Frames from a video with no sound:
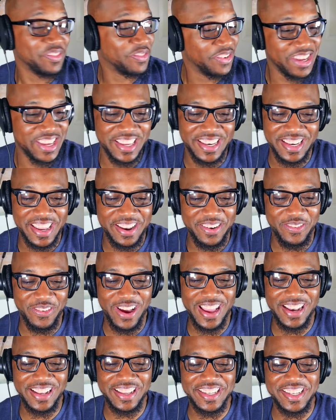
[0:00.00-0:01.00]
we can get
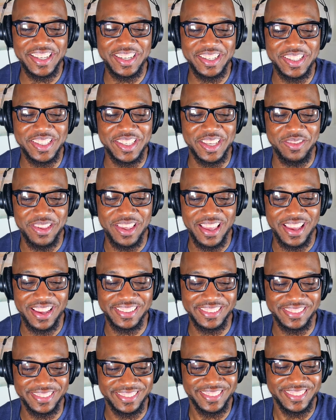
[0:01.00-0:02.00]
right into the
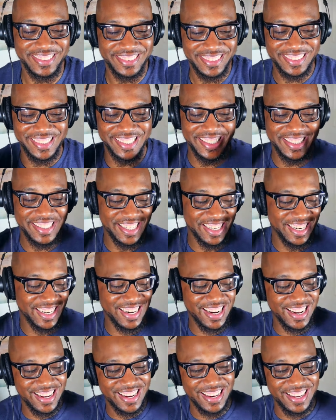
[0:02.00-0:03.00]
subject. Dun, dun,
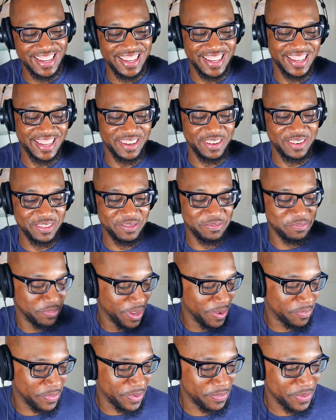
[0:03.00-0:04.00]
dun, dun,
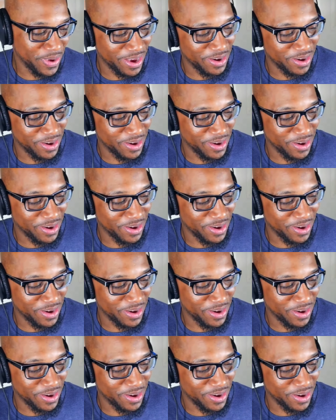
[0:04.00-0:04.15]
puppy